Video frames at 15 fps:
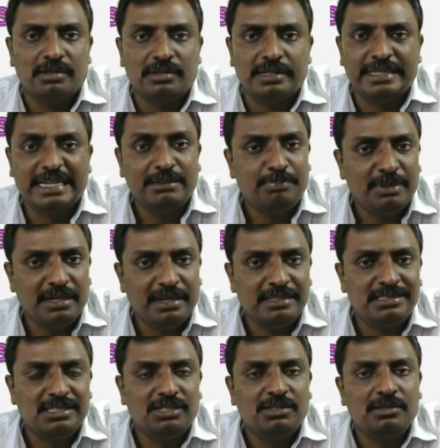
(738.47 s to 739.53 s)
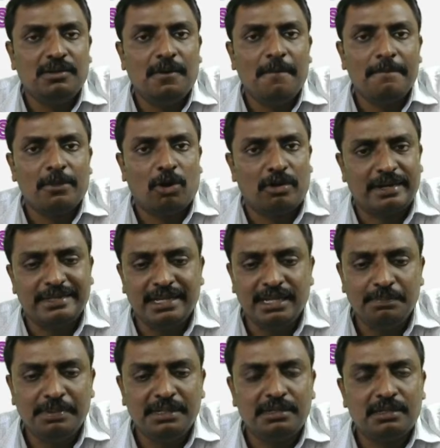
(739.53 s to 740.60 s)
8-pin IC or a
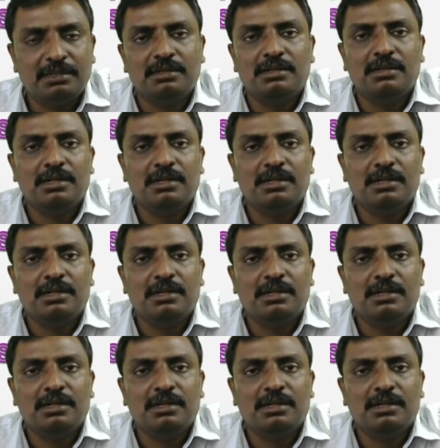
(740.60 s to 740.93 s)
8-bit.